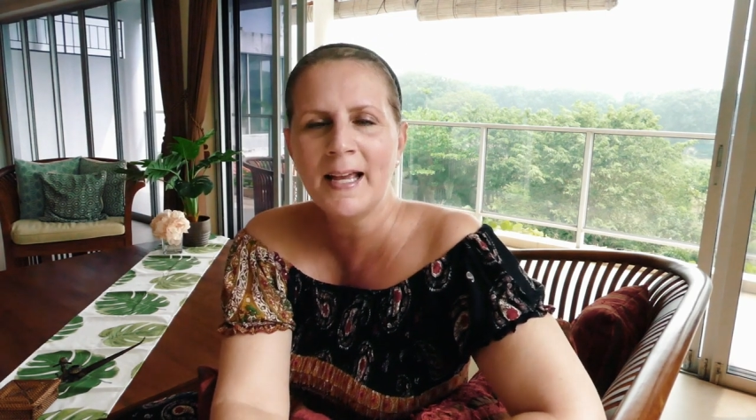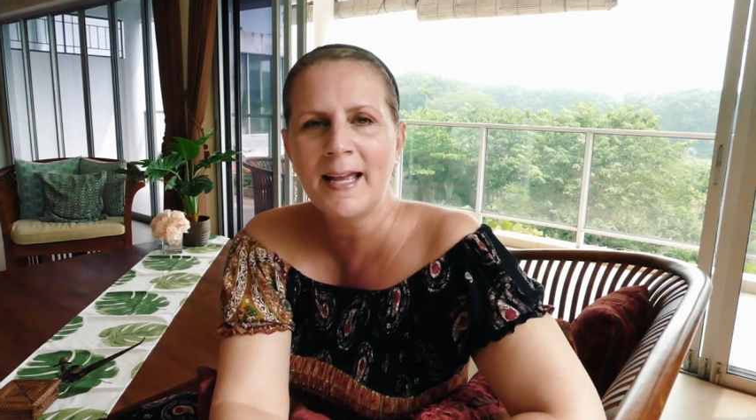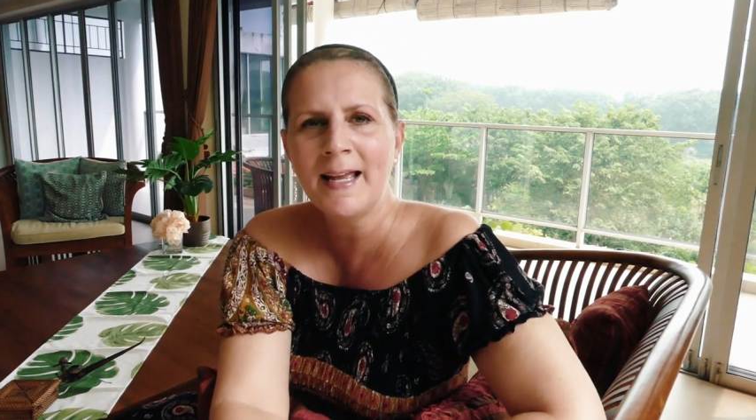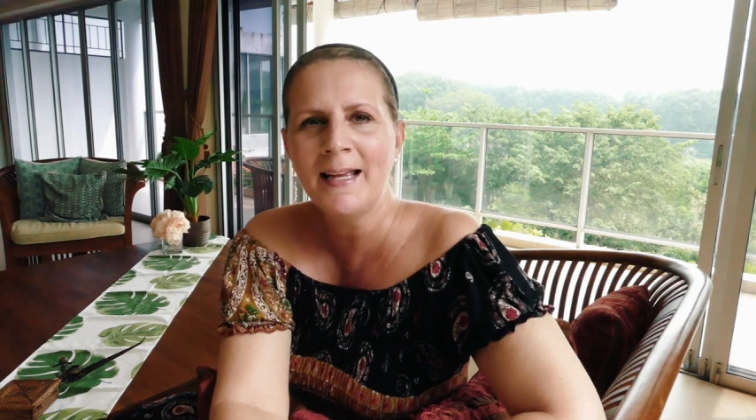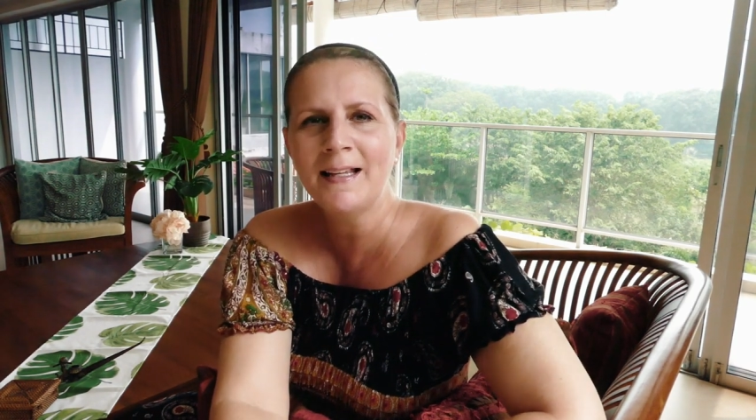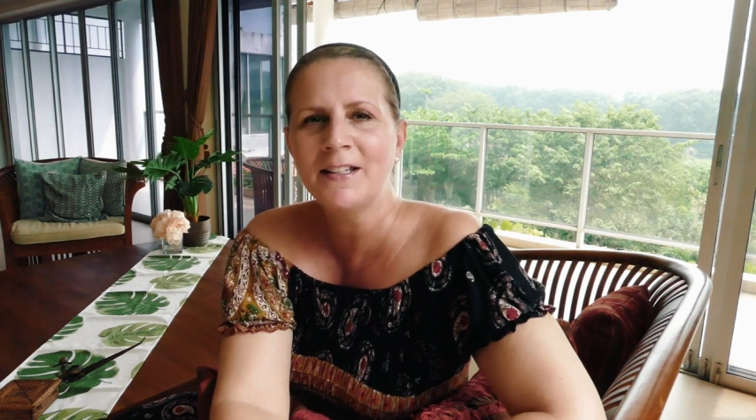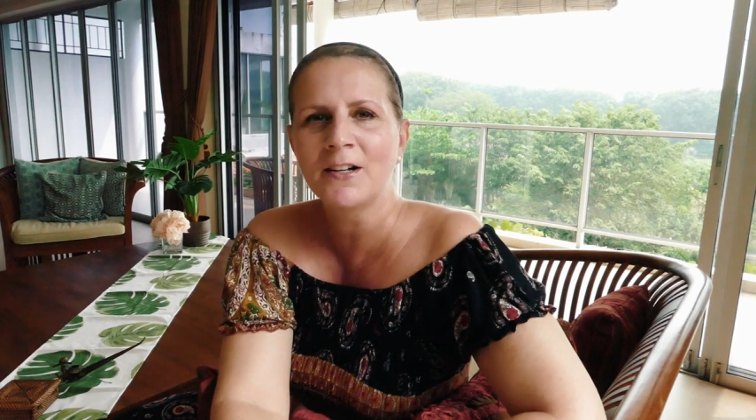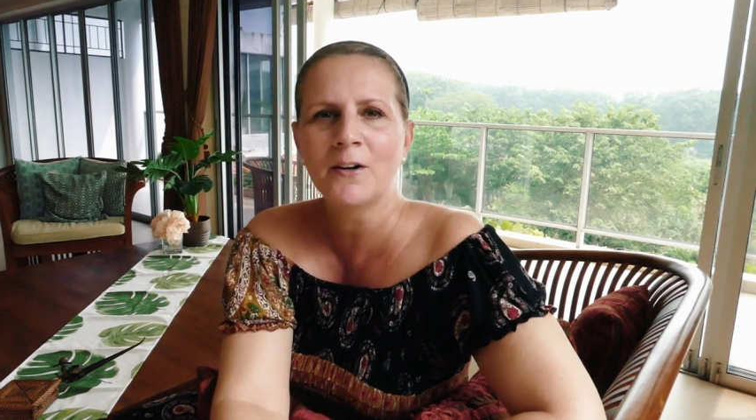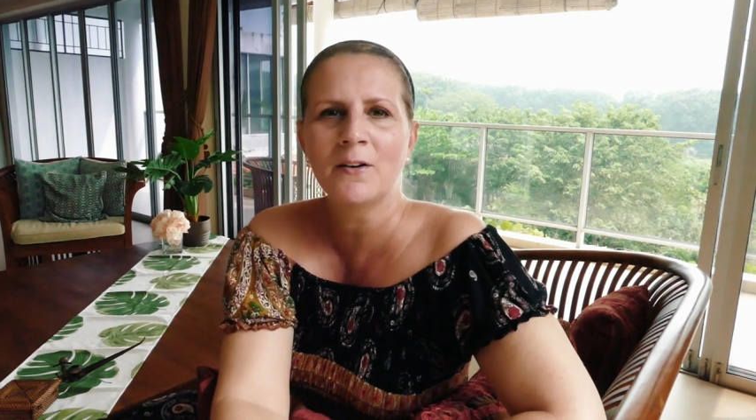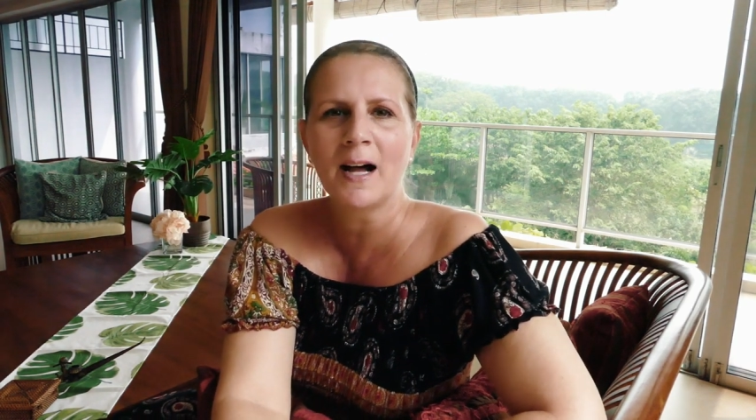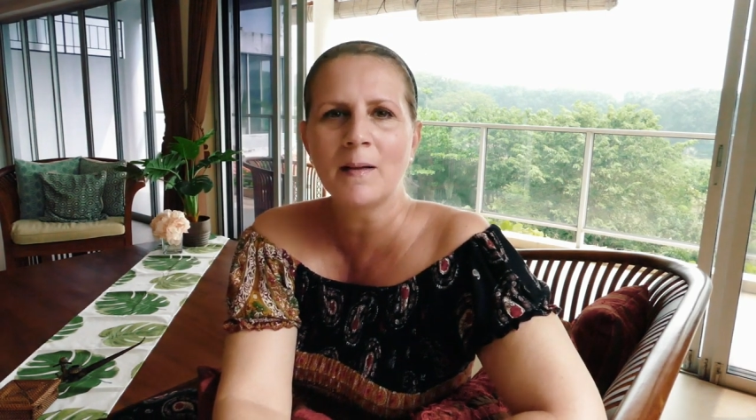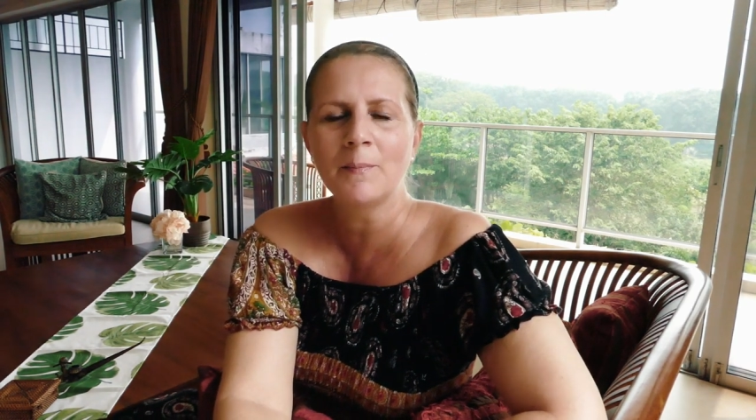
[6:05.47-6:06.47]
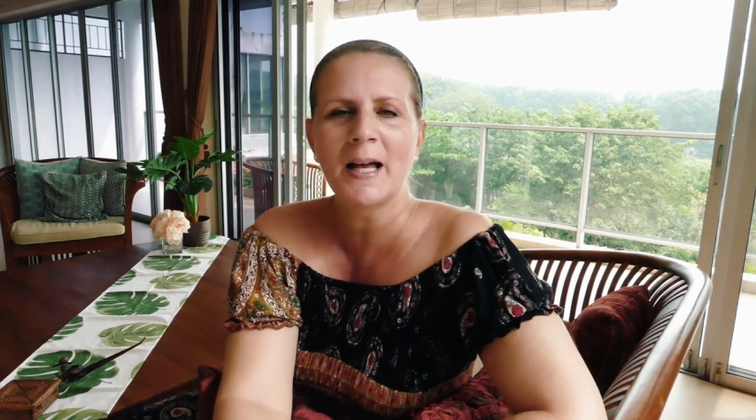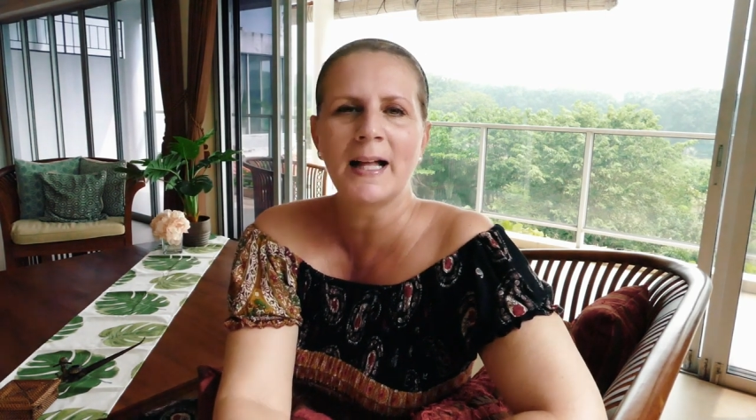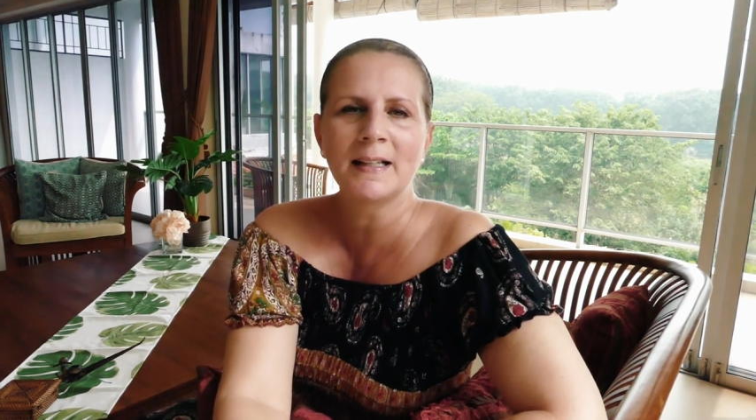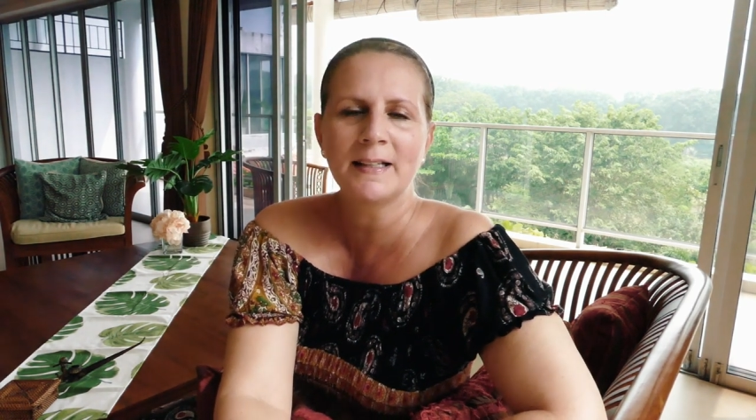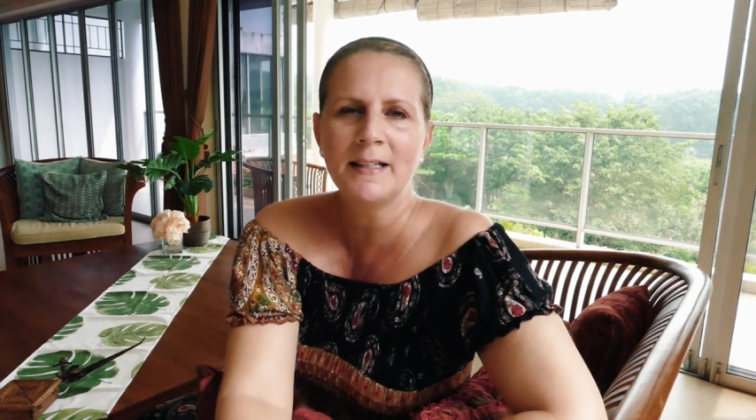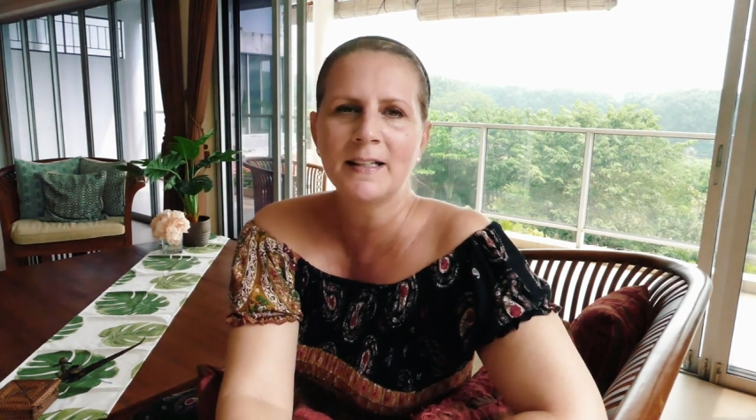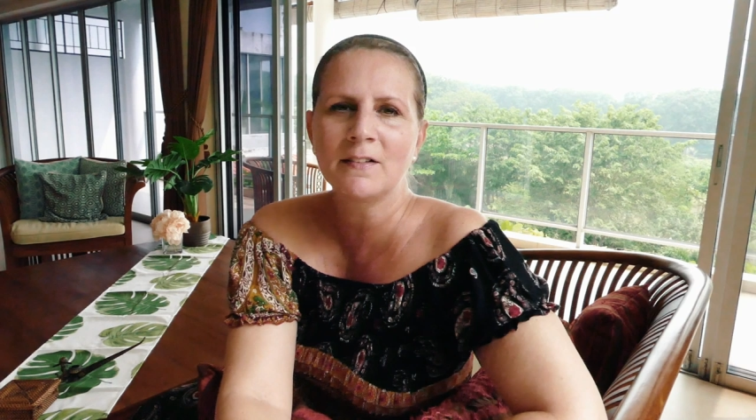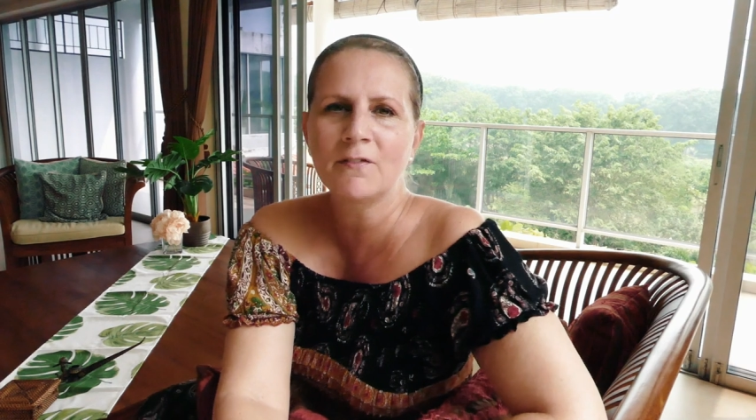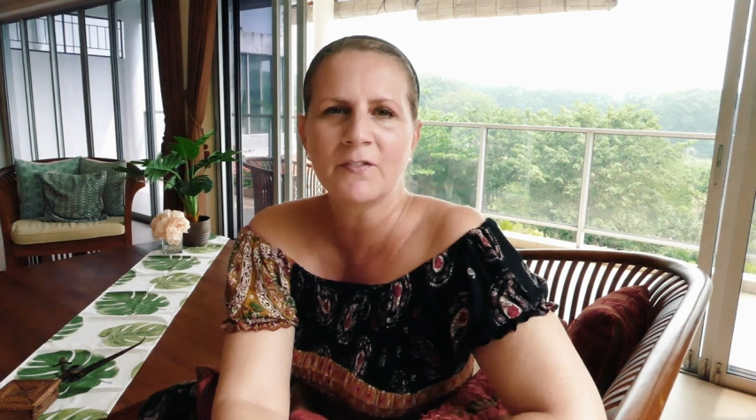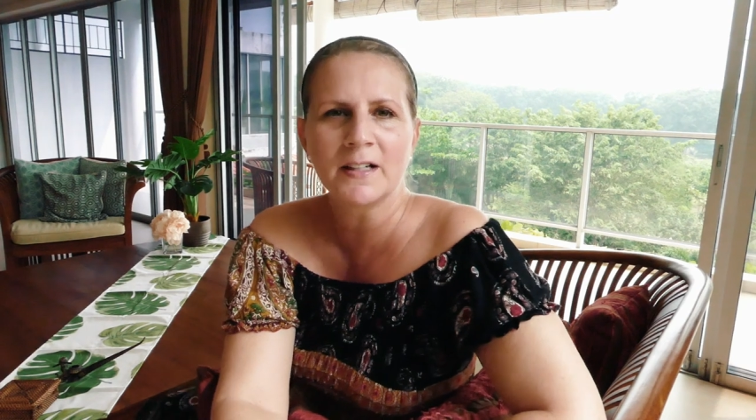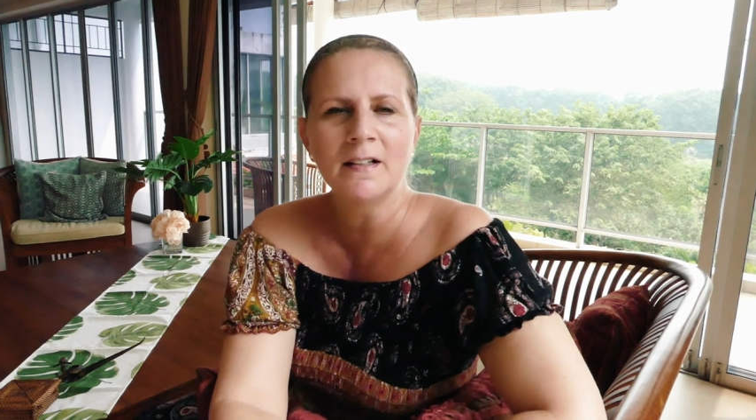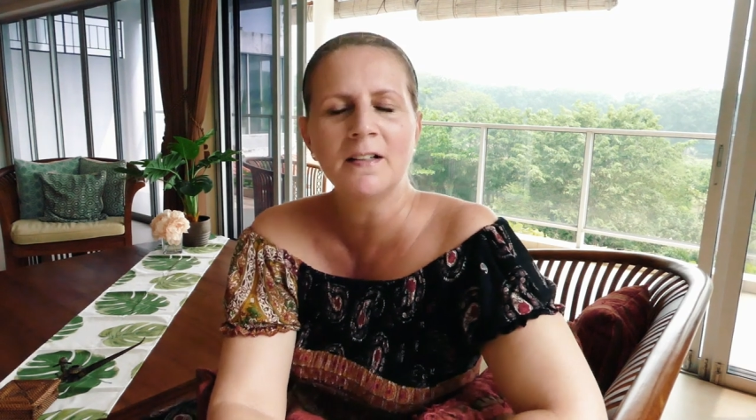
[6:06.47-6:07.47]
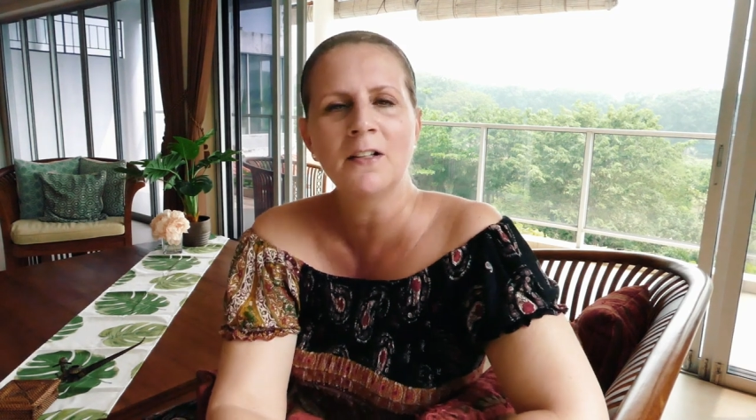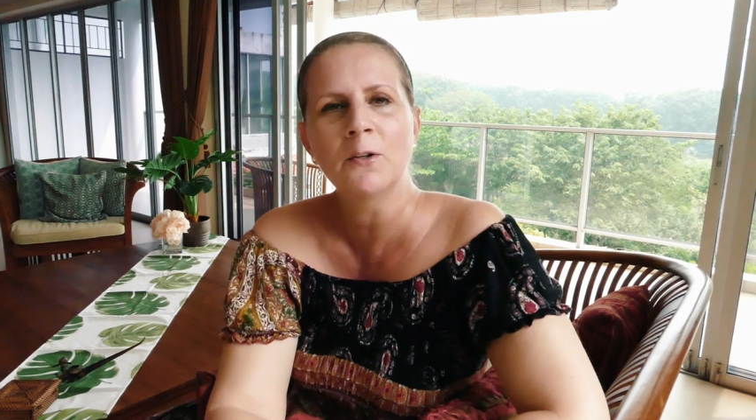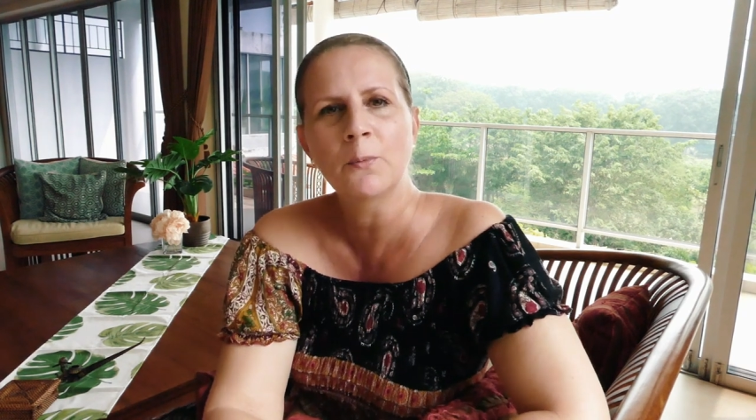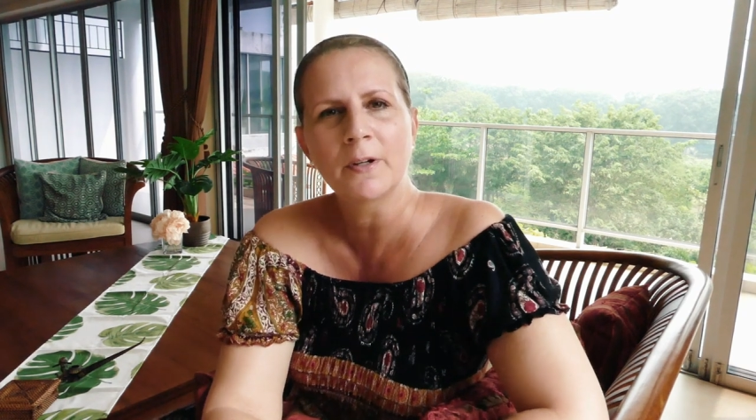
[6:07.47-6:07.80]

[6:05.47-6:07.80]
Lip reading: Hey, you know, I'm Ellie and Phil.